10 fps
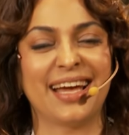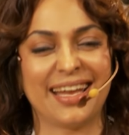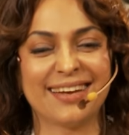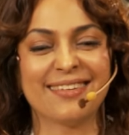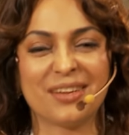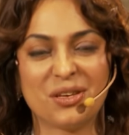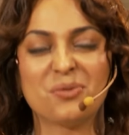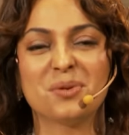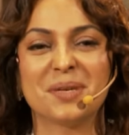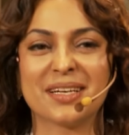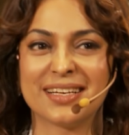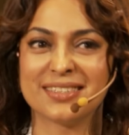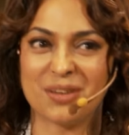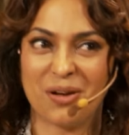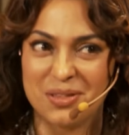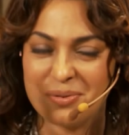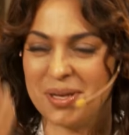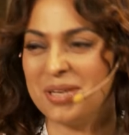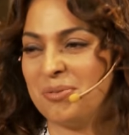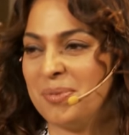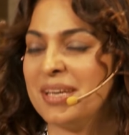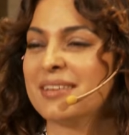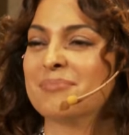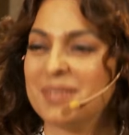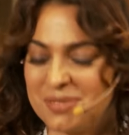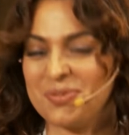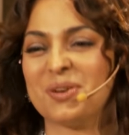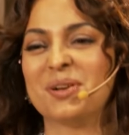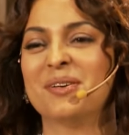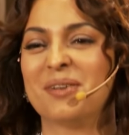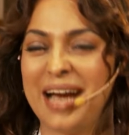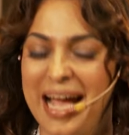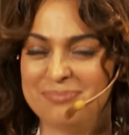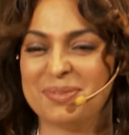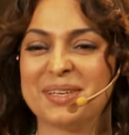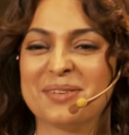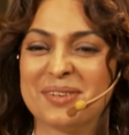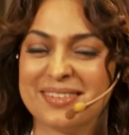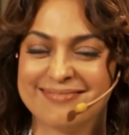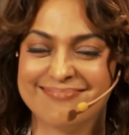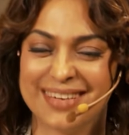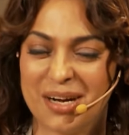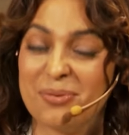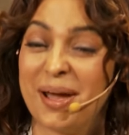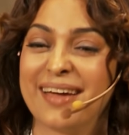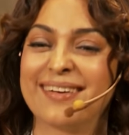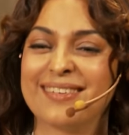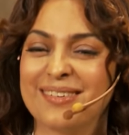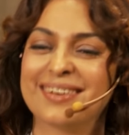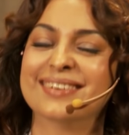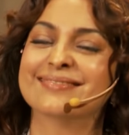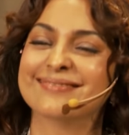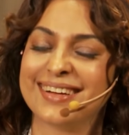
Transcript: and you will be at least on the way to being blissful or happy or aware or